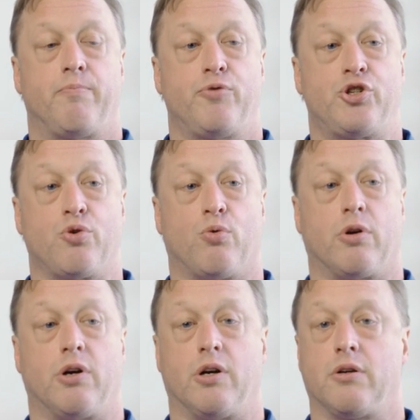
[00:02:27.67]

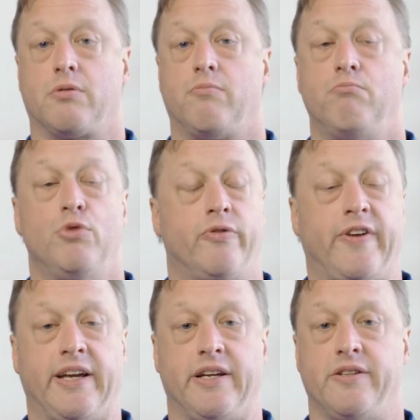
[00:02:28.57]
store
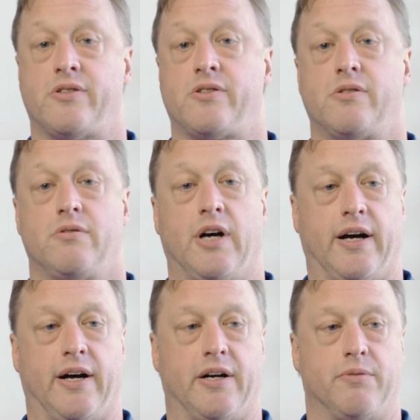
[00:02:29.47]
movies,
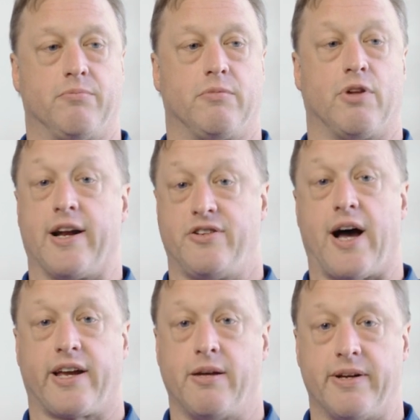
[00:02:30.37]
a lot of
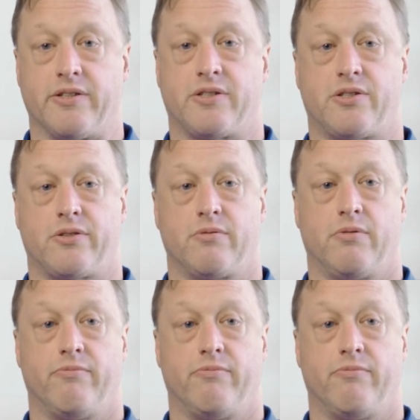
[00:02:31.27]
documents,